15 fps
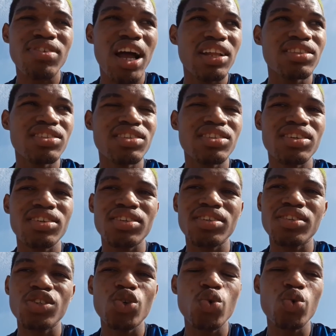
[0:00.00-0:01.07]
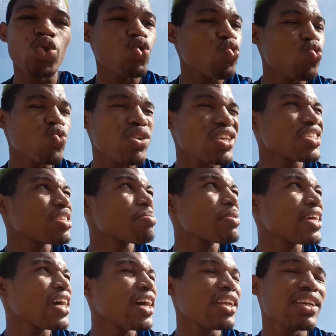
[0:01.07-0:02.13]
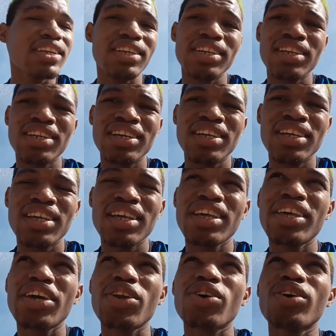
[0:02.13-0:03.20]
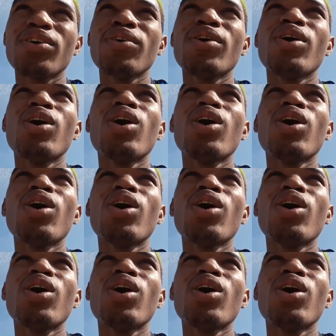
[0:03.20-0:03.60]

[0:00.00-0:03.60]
continue, do you, is it me? And, you know,